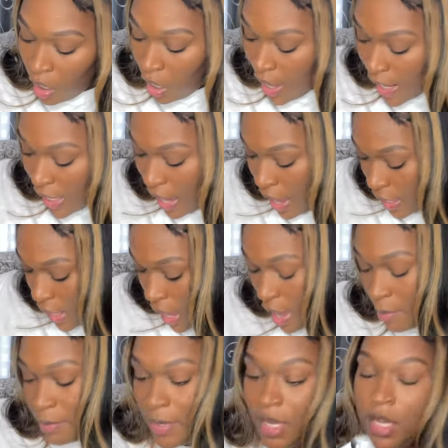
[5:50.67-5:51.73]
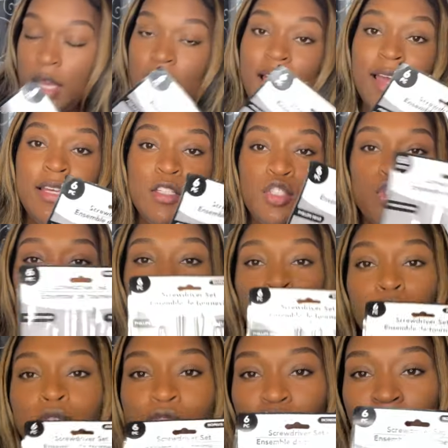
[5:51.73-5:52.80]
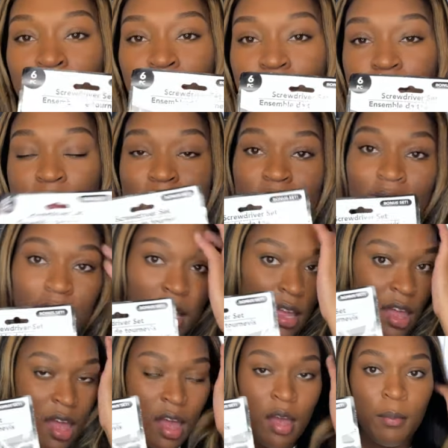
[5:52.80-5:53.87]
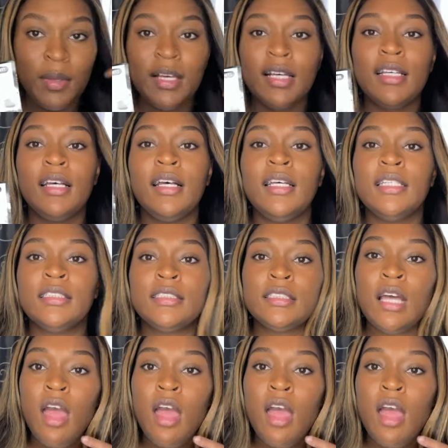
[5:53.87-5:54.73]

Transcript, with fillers: and I got me a screwdriver set because